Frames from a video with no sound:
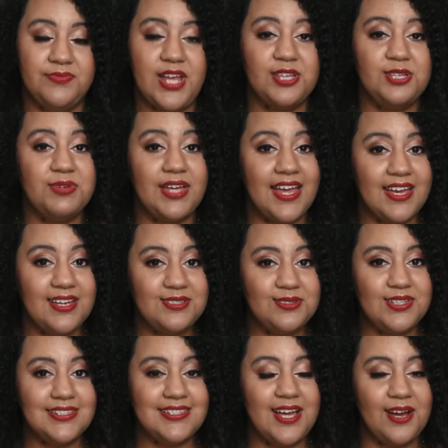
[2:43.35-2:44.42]
Now, you can't do
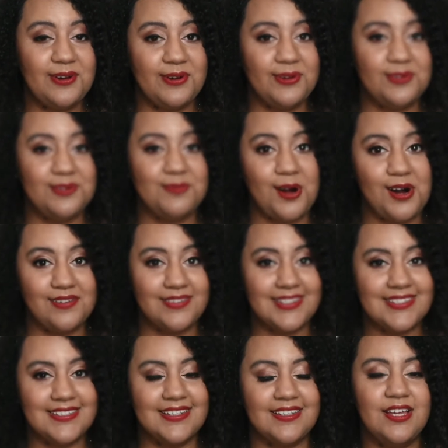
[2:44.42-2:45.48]
this at home,
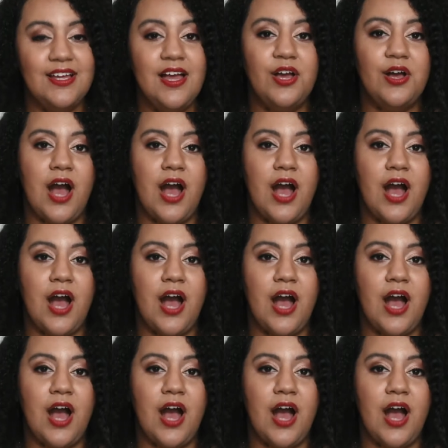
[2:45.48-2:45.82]
obviously.